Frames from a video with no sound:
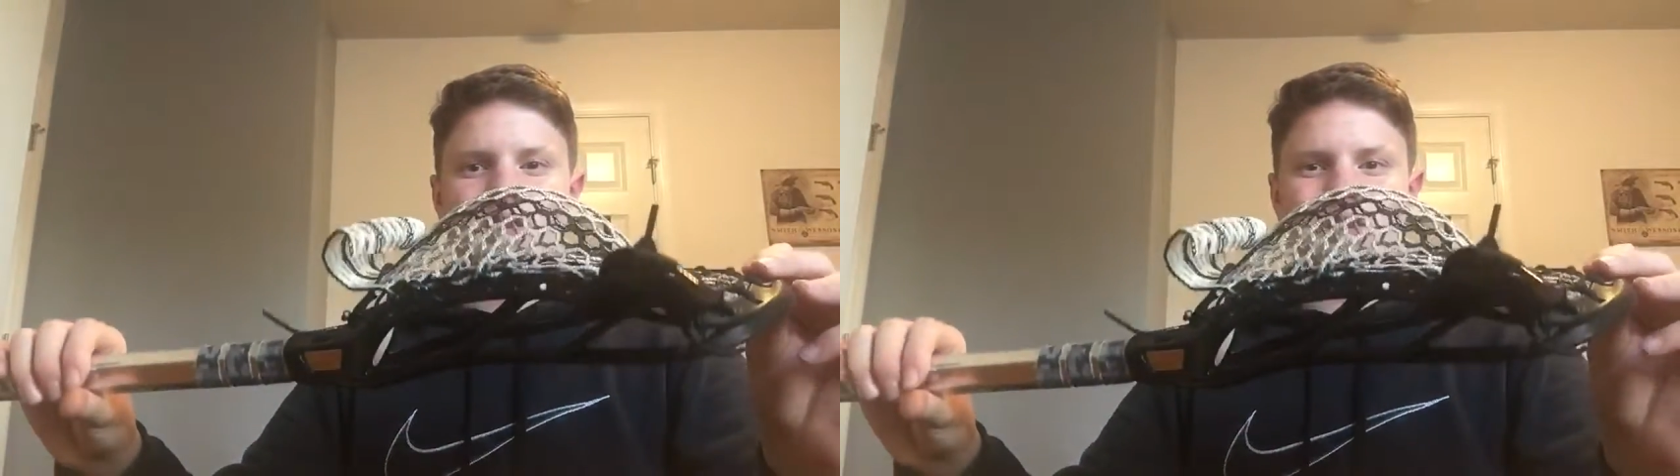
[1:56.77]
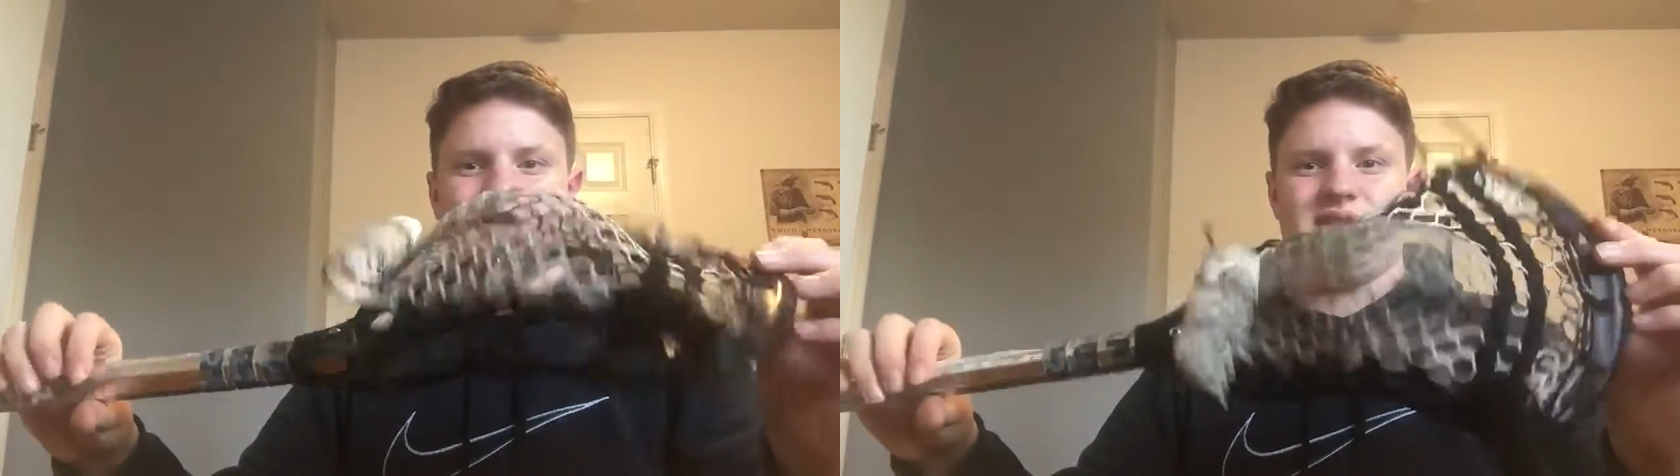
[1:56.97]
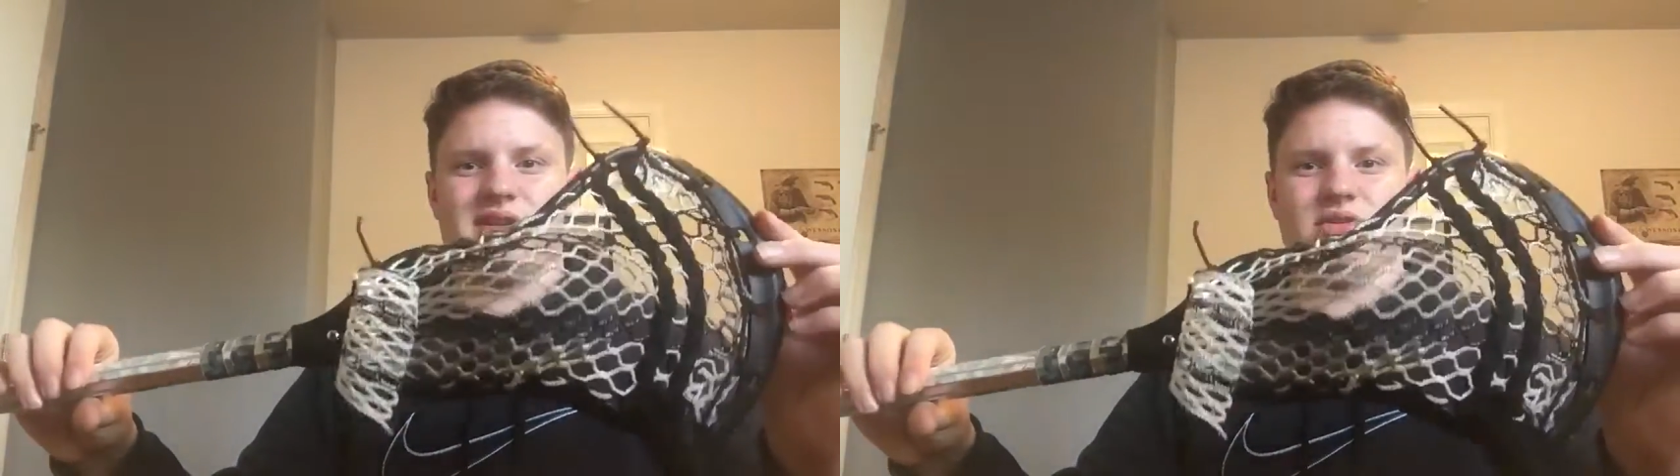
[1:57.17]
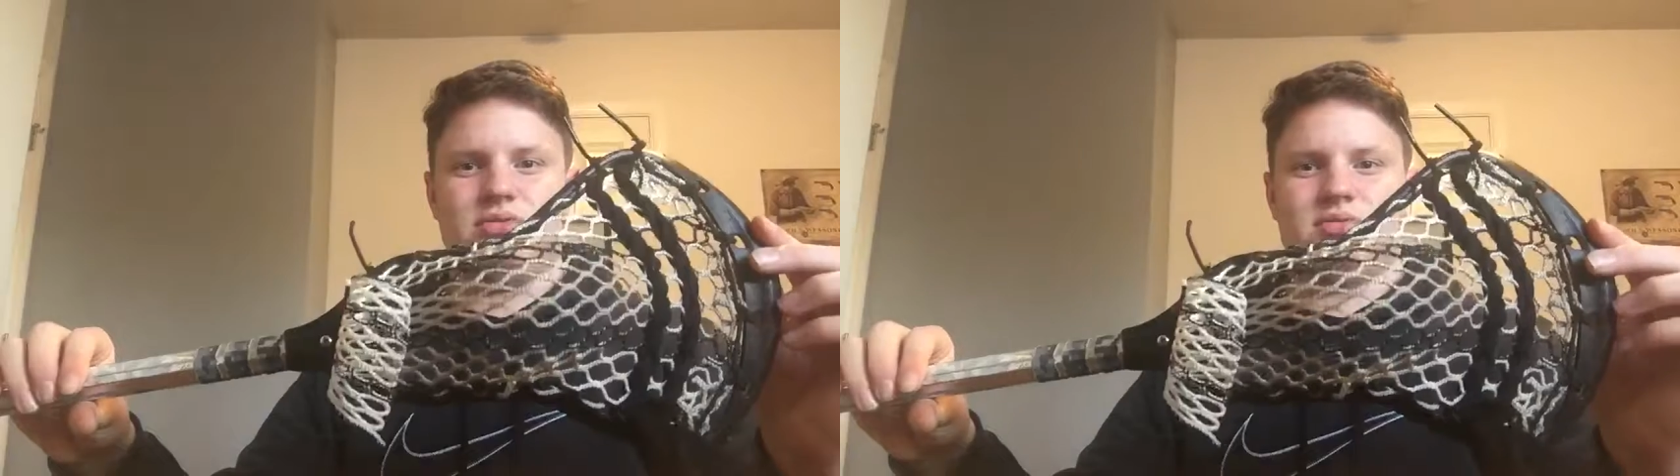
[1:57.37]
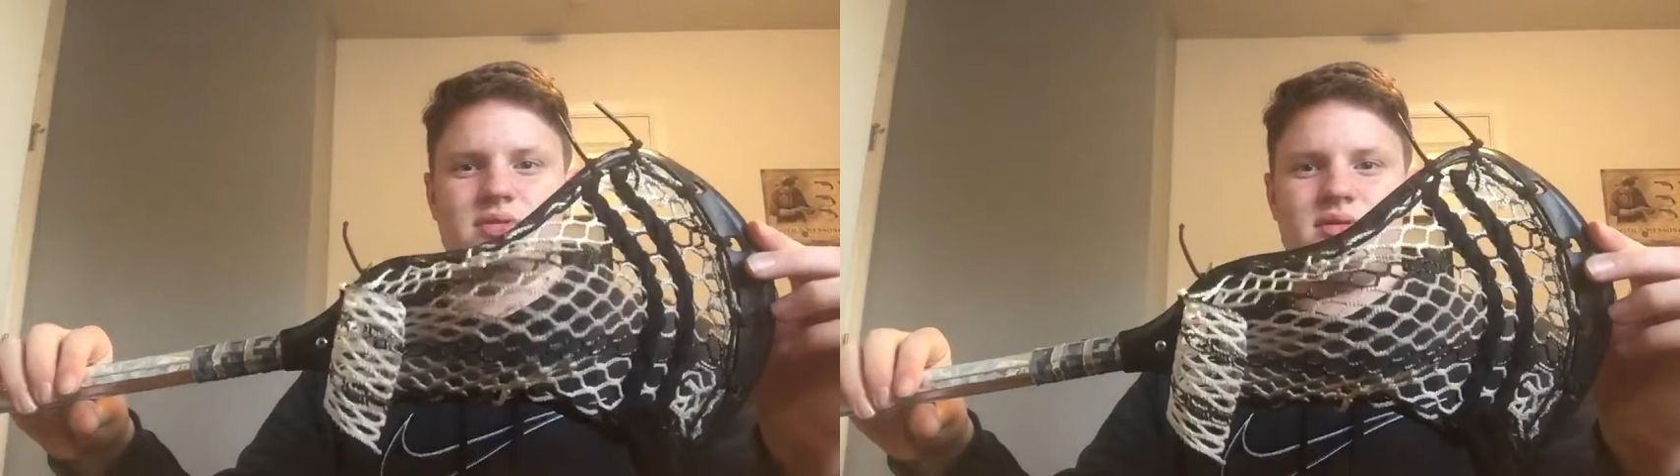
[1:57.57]

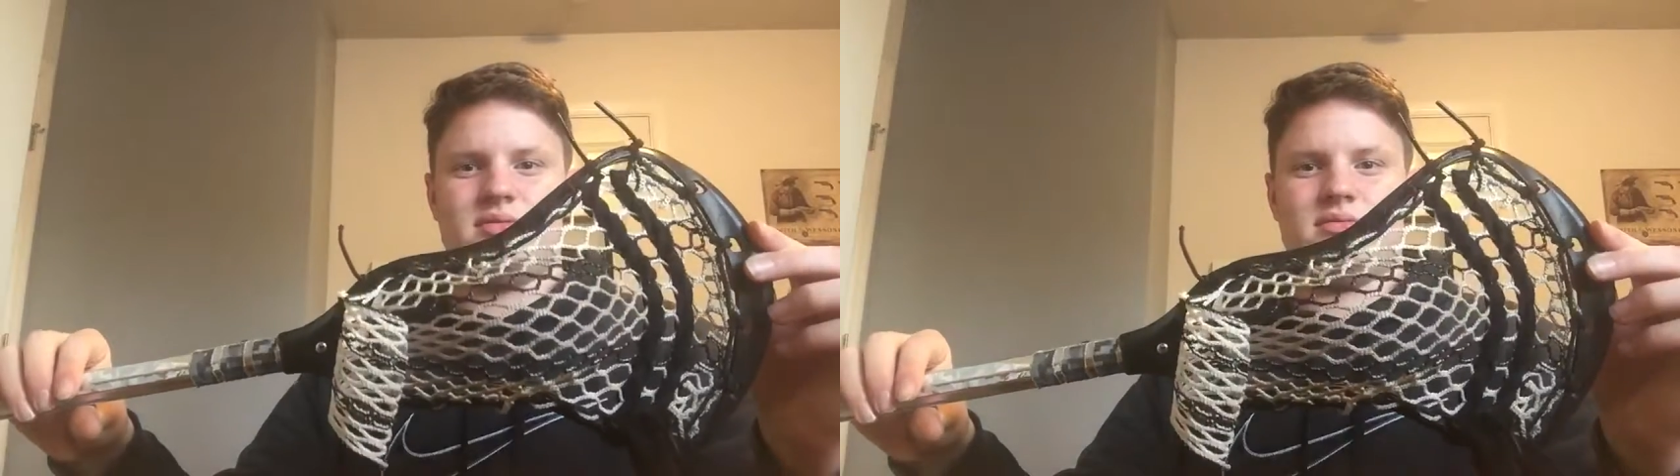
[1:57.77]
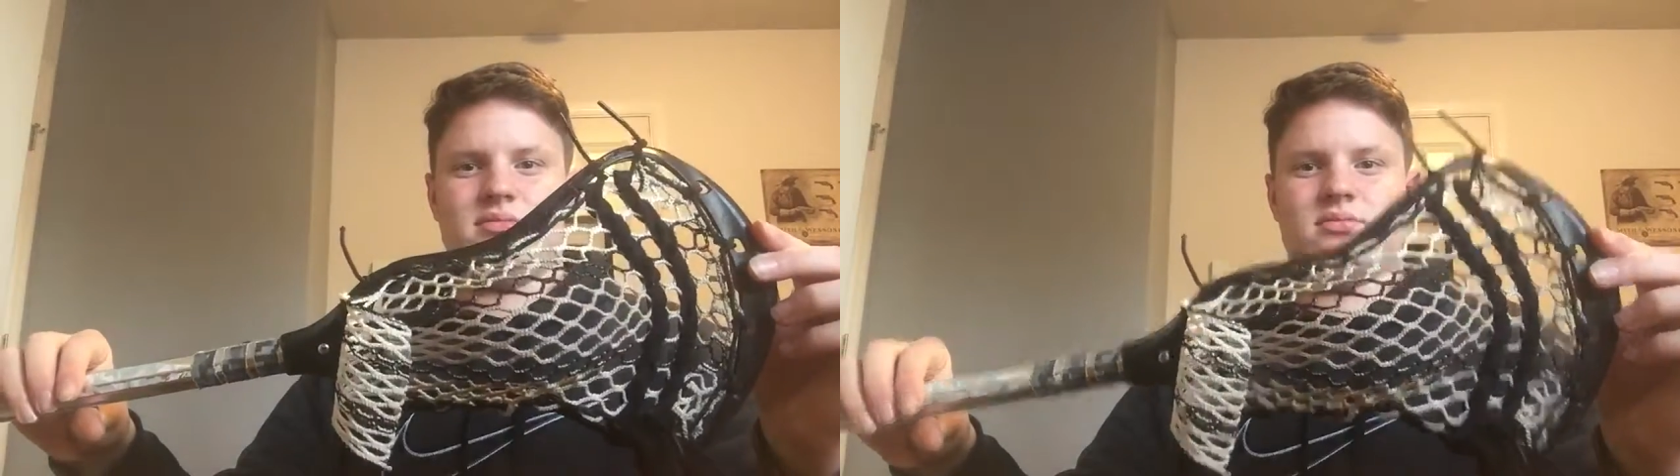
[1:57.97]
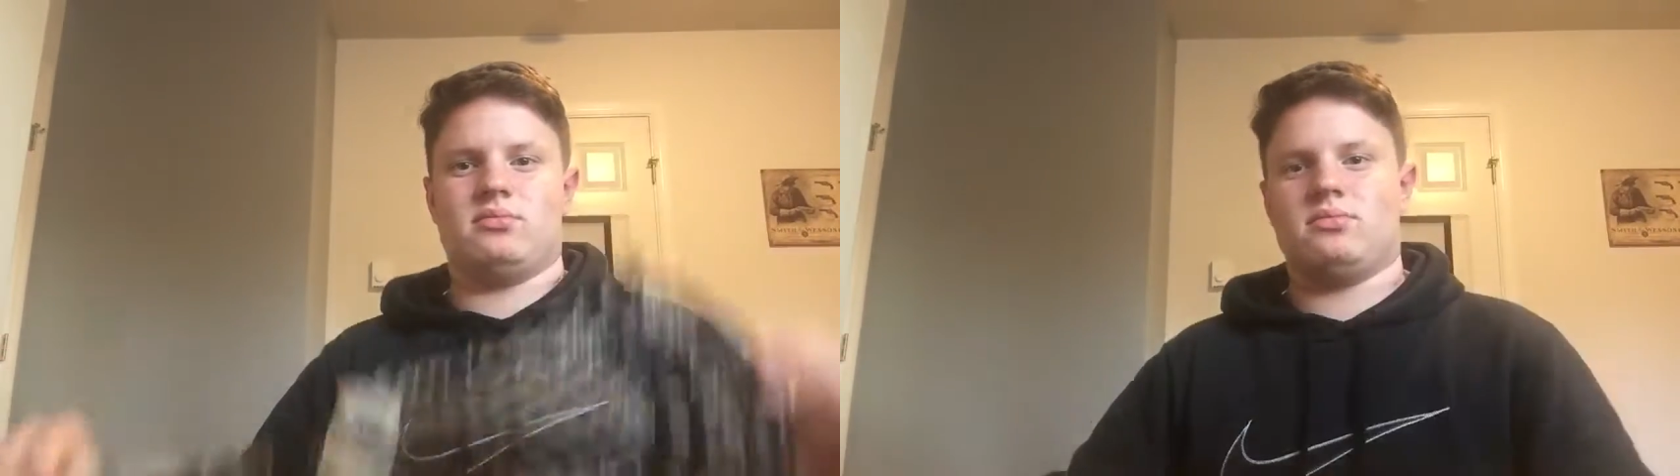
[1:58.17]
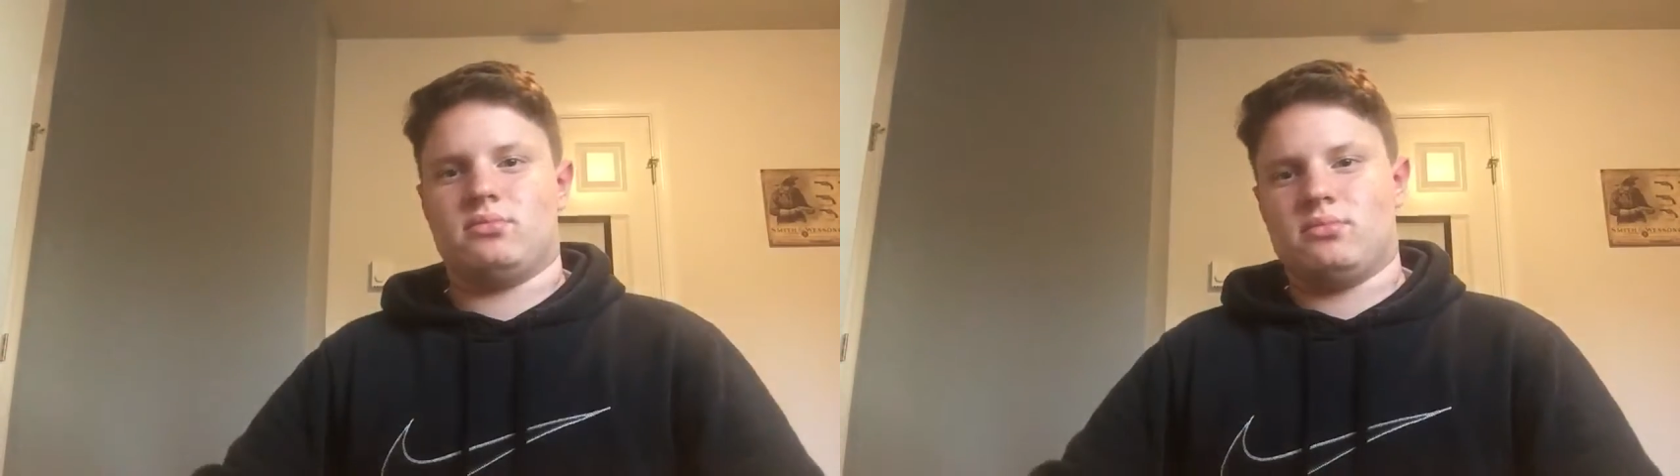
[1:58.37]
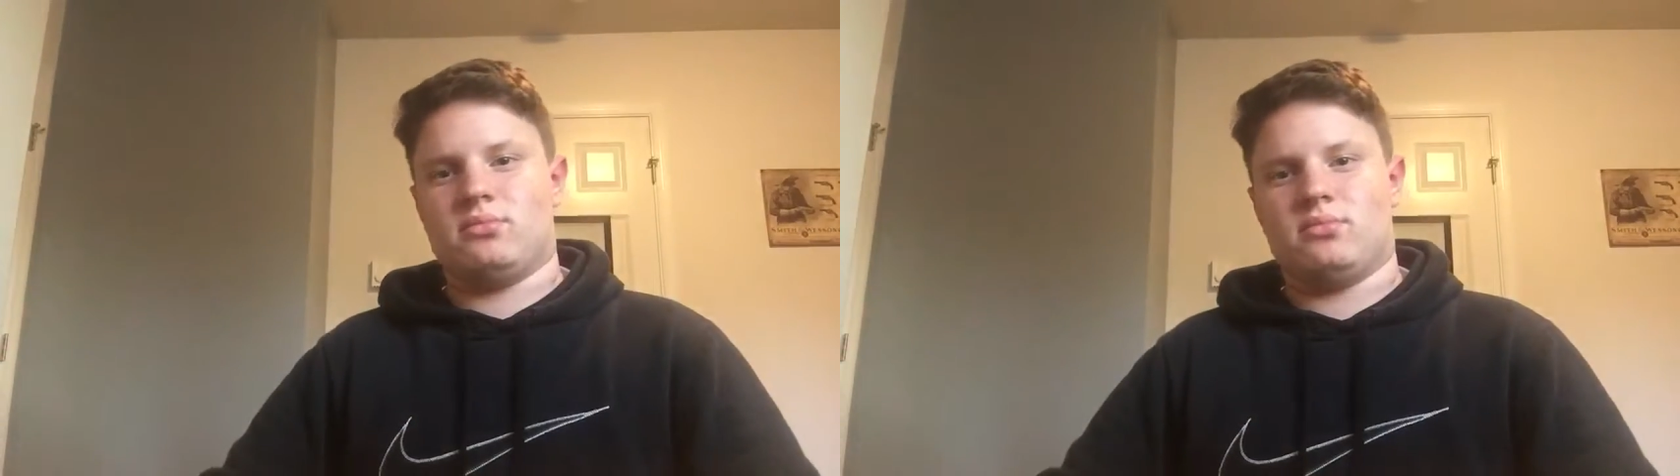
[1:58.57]
ECD.
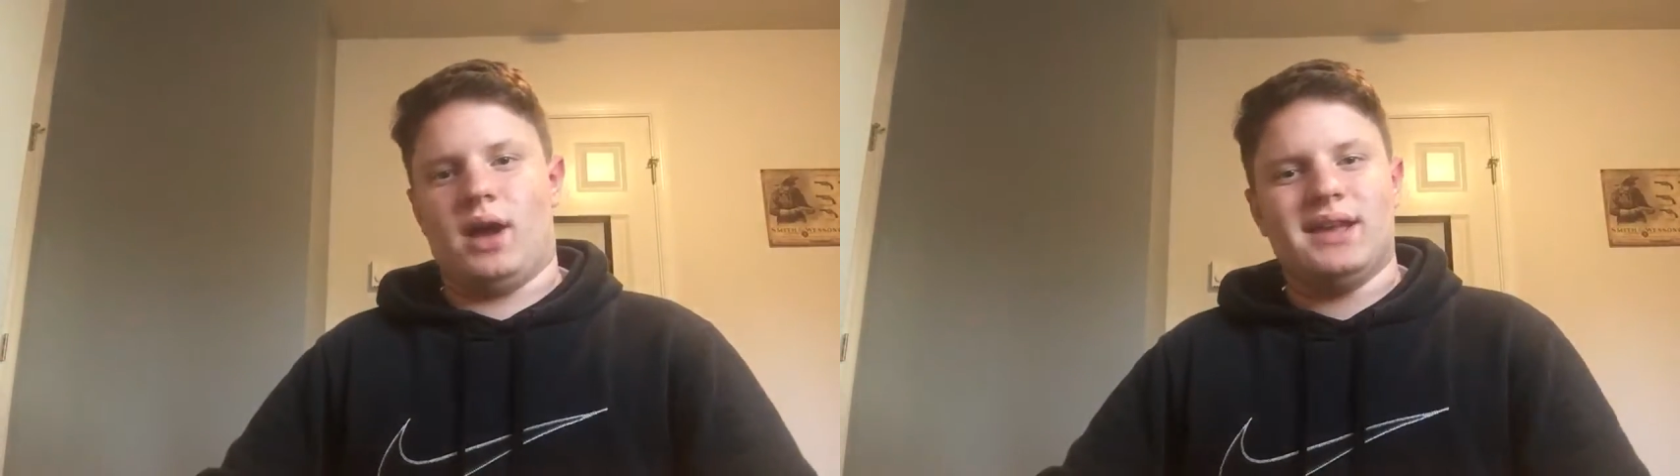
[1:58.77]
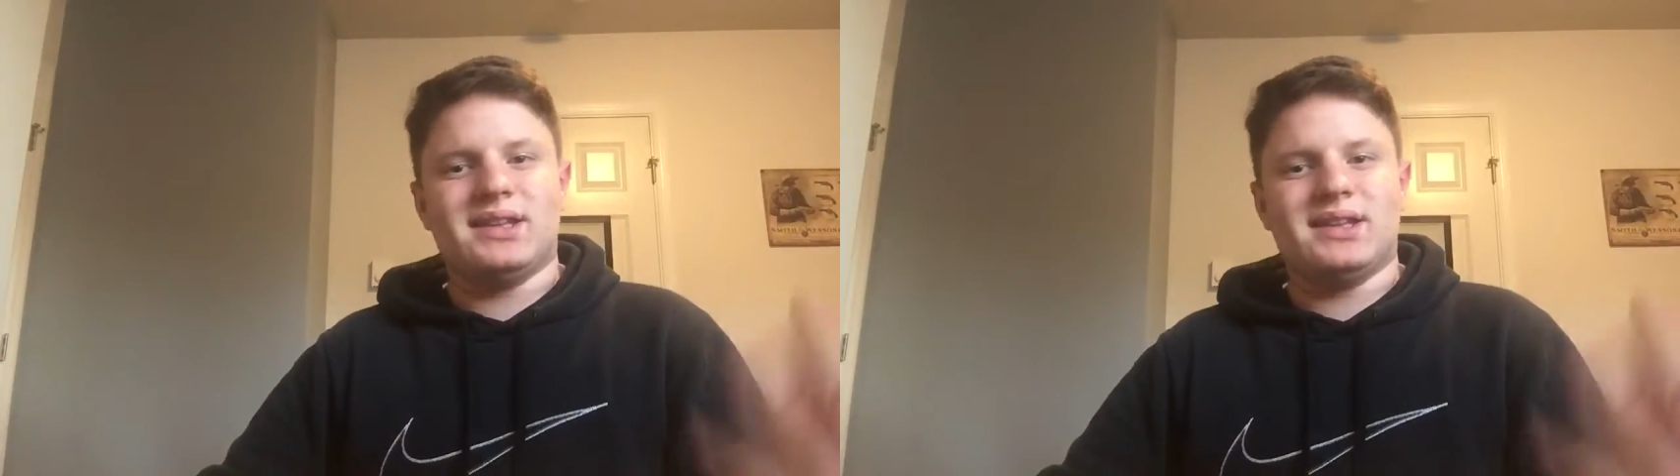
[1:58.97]
I